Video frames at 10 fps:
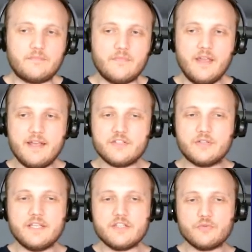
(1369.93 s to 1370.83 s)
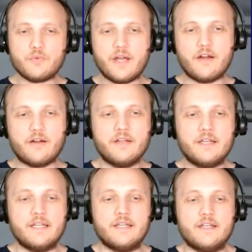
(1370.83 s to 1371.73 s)
And so this is where
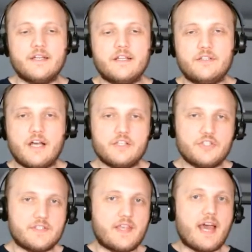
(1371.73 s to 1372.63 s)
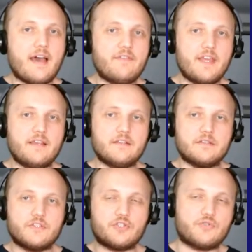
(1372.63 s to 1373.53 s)
not just having
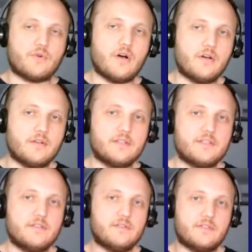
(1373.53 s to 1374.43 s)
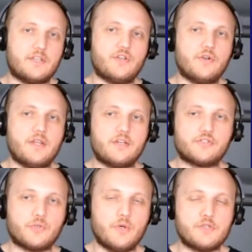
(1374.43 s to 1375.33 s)
strong security
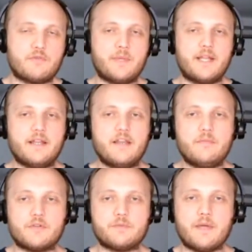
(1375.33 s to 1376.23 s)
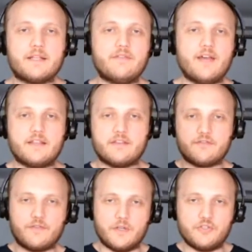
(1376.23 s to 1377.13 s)
controls from an identity perspective at the
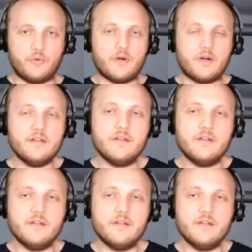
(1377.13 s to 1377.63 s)
front door,